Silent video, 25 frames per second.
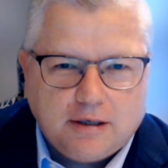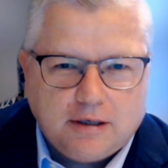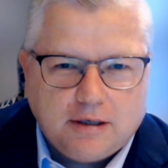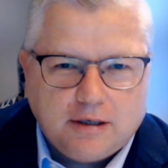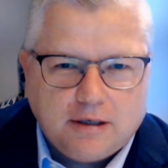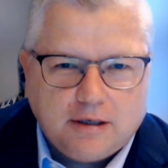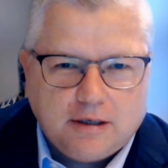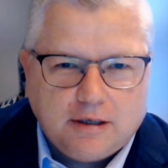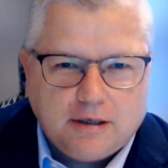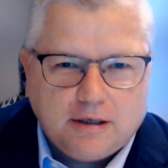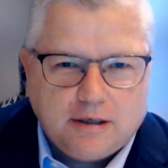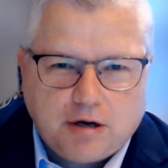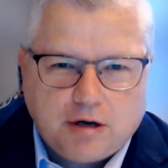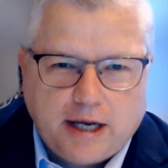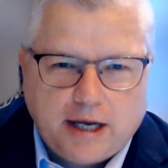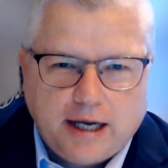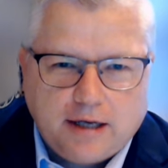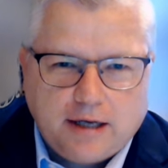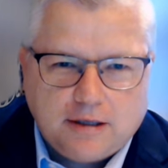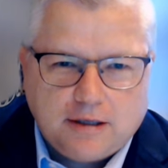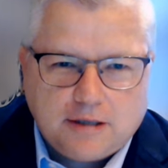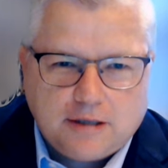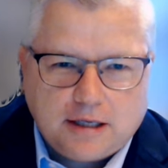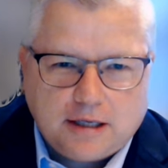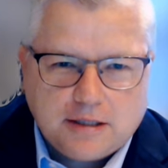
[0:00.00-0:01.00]

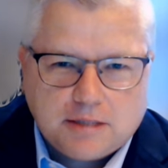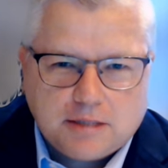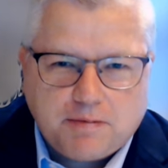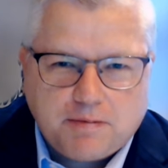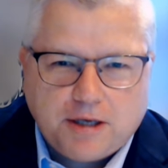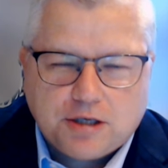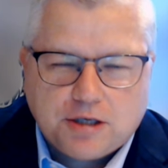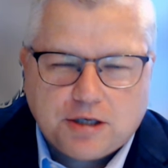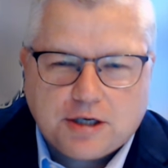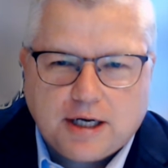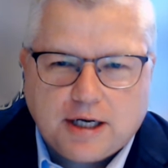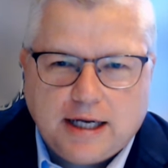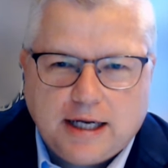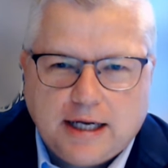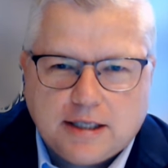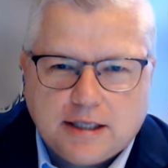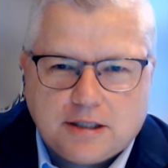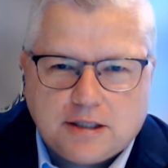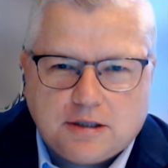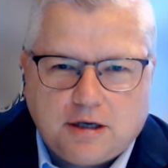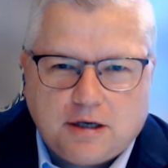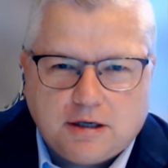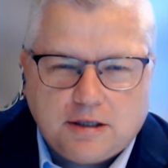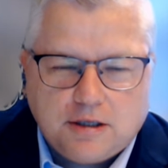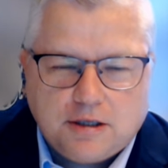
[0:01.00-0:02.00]
well-trained and specialized
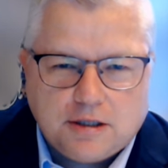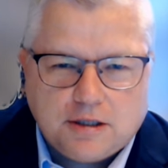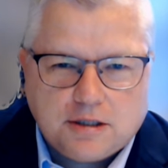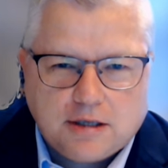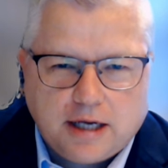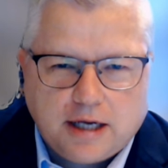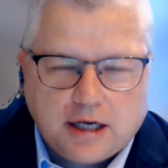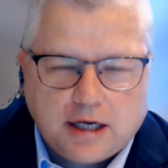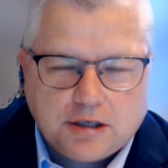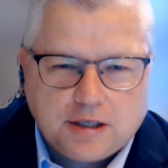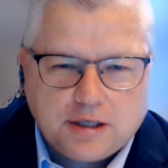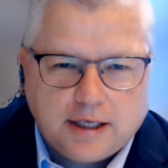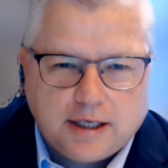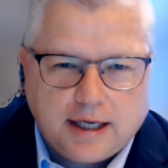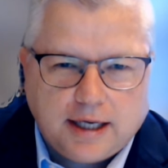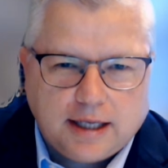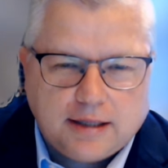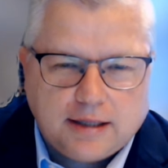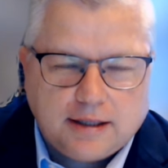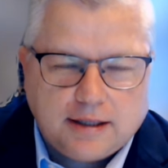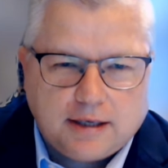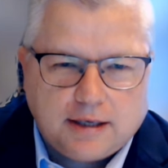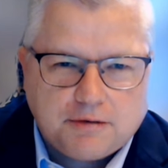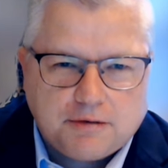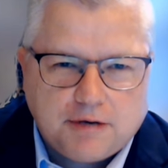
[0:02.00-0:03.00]
doctors to actually get
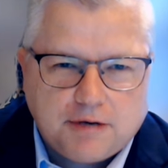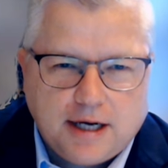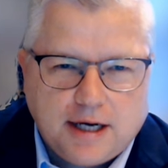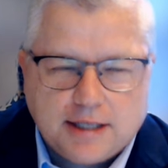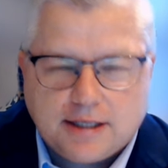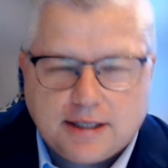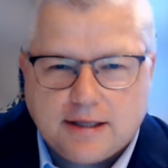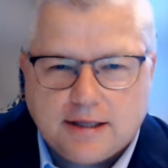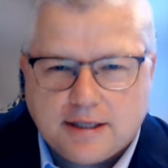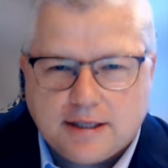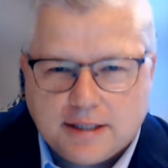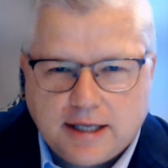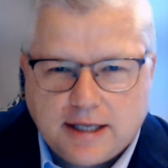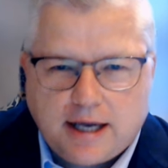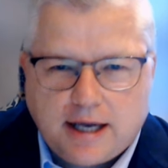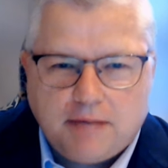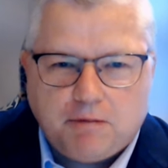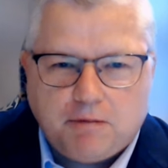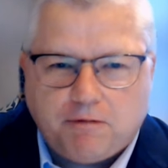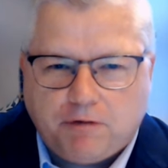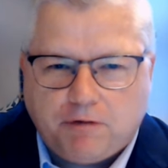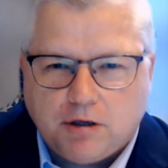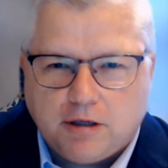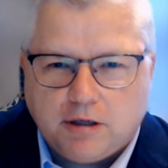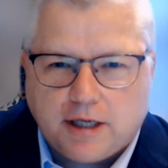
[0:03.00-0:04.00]
that right. And the same
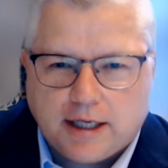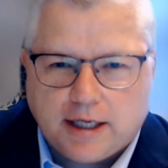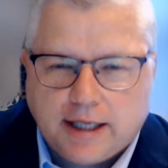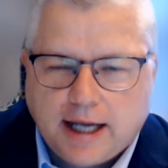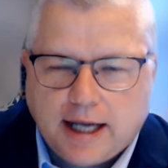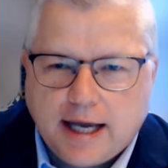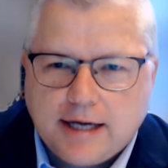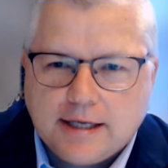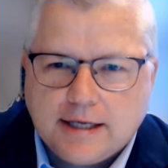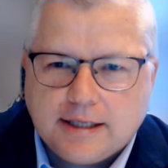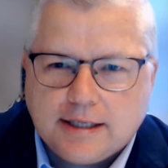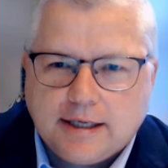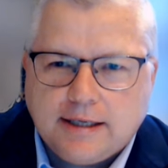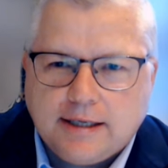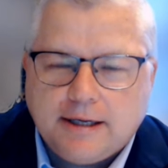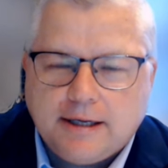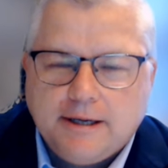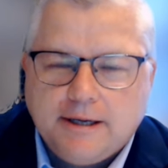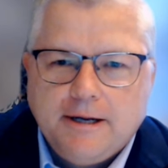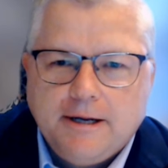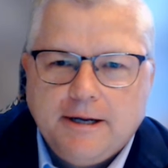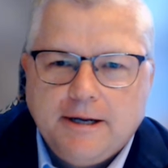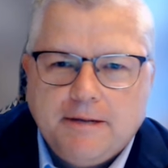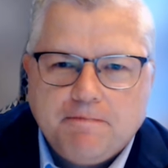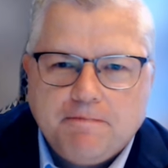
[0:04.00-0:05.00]
if you look at Canada,
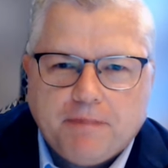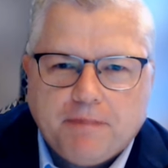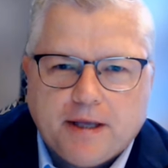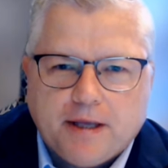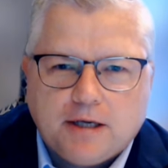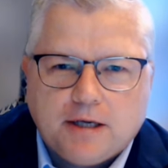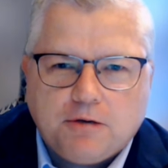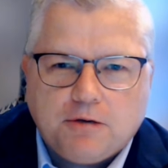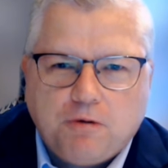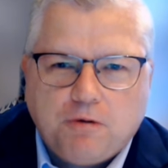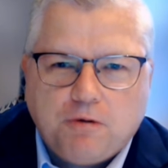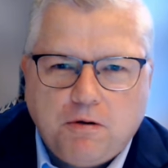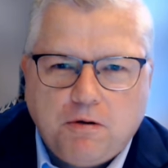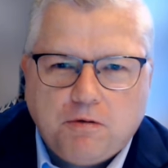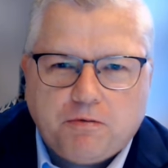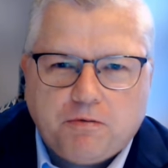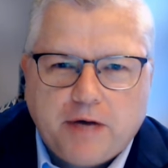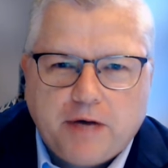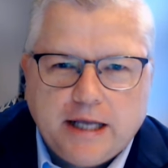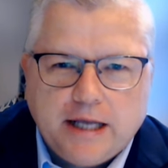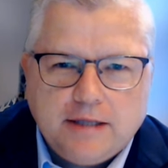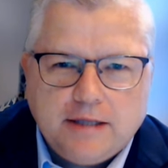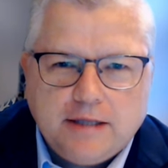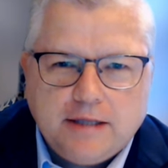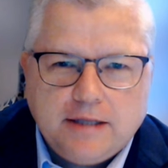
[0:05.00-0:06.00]
it all
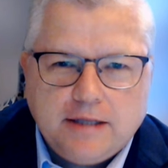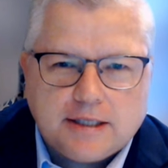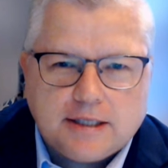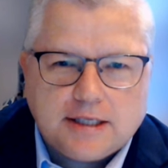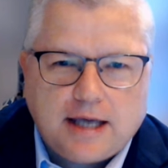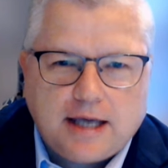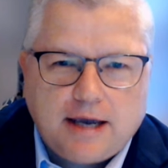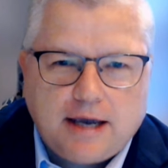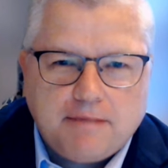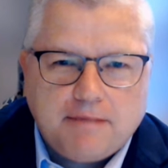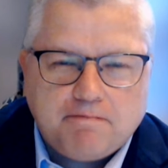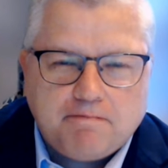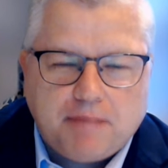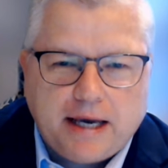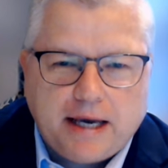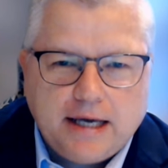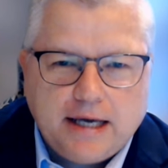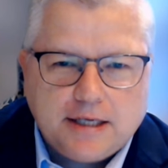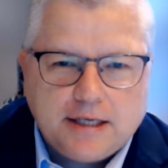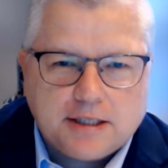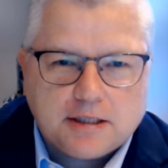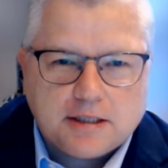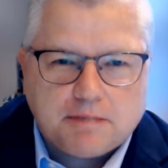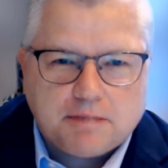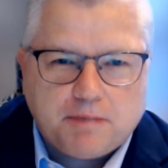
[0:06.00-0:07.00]
runs in the same
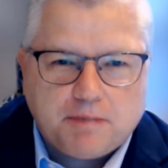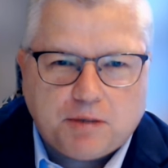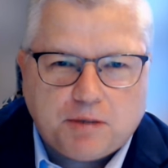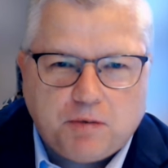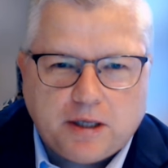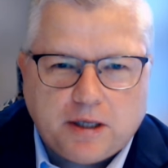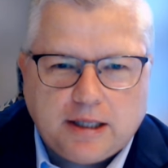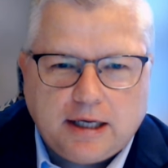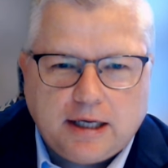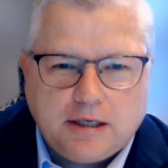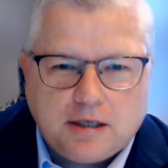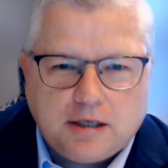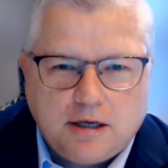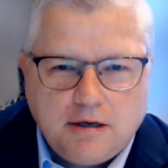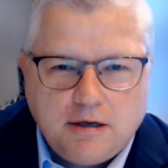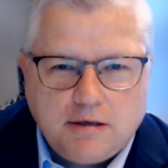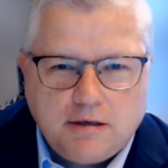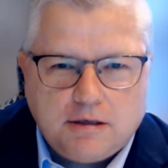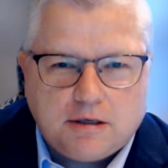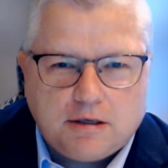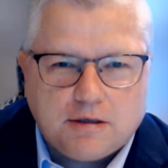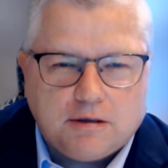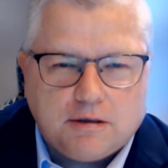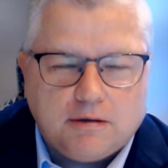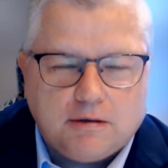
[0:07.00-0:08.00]
basis. But what they don't
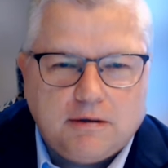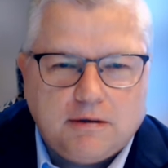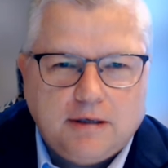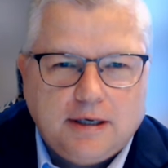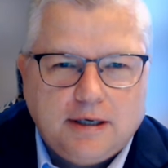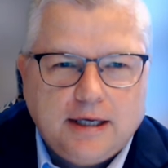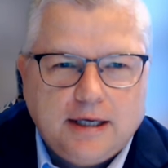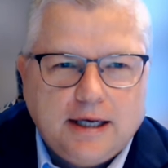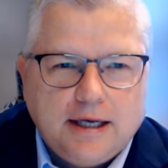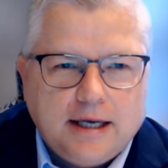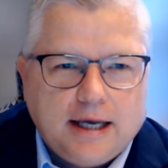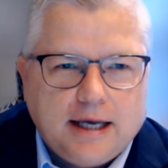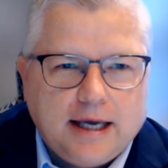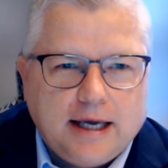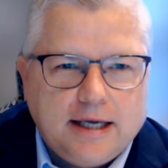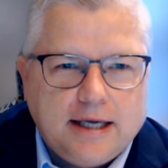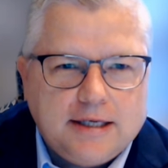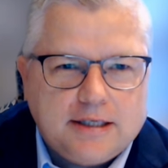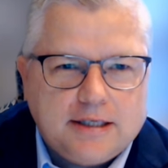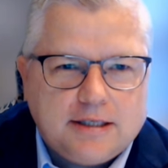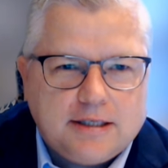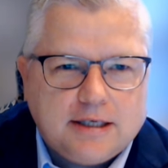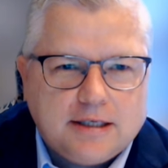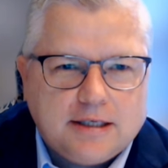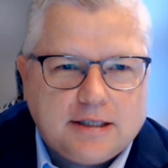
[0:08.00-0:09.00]
do
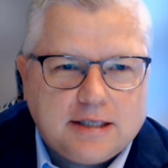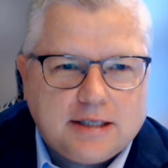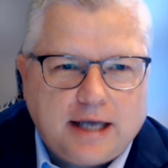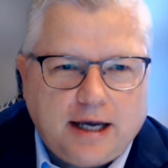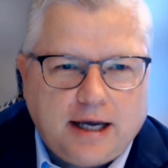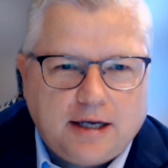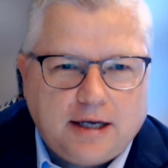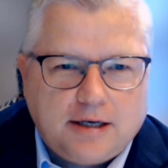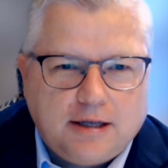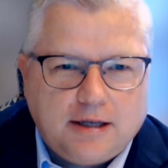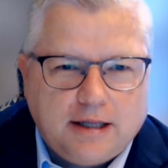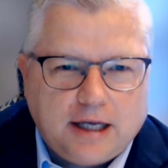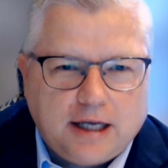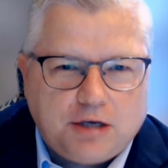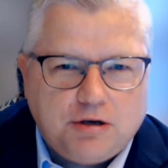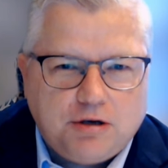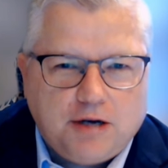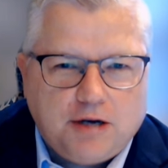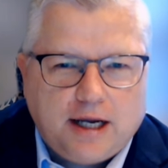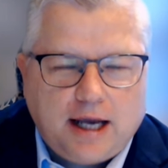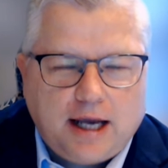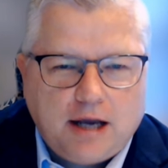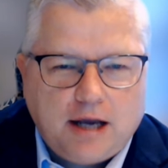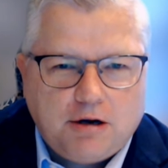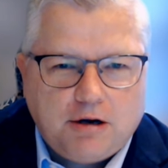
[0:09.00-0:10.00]
is say that you
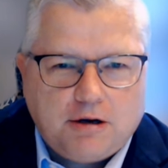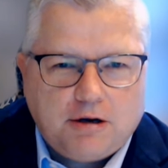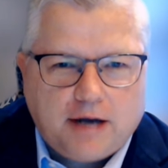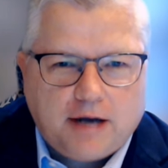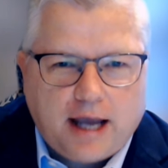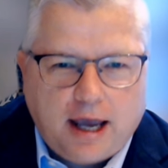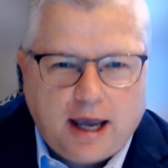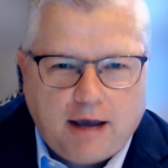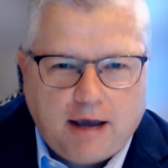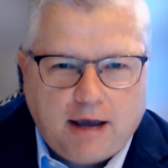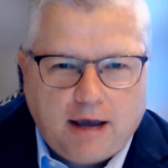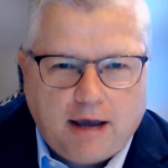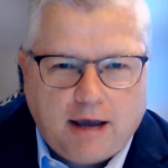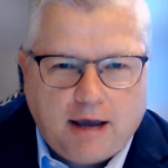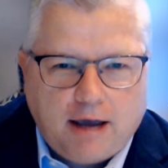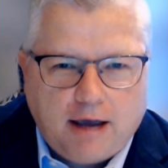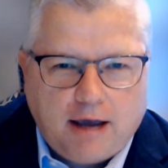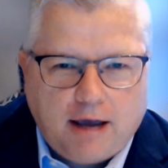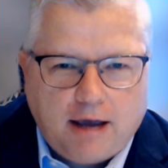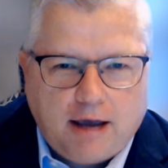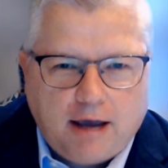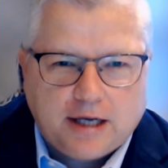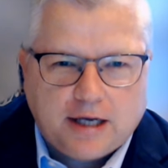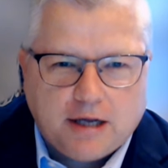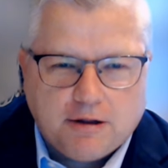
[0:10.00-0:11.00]
cannot have
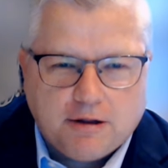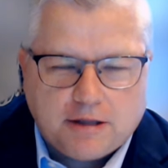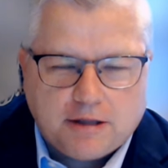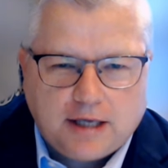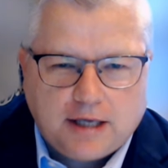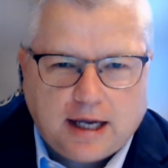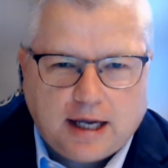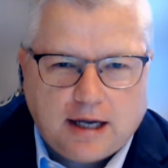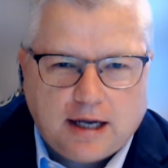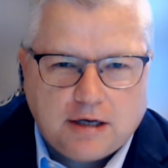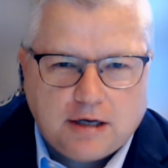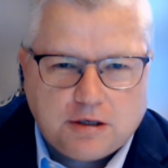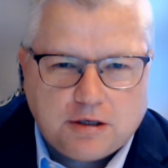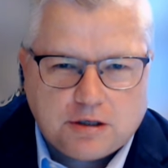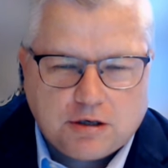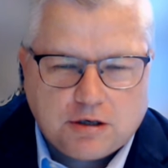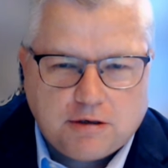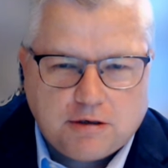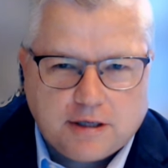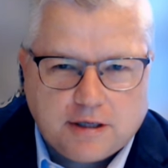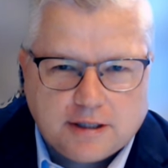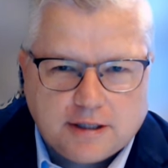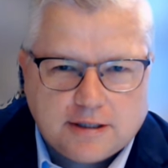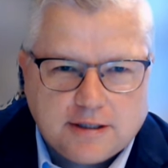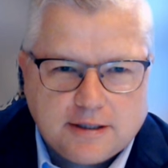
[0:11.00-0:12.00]
private healthcare
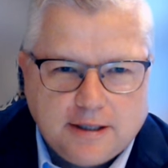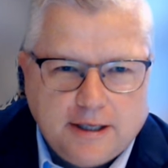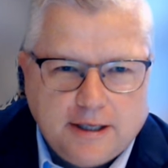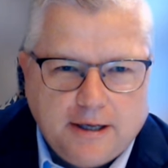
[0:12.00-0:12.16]
insurance.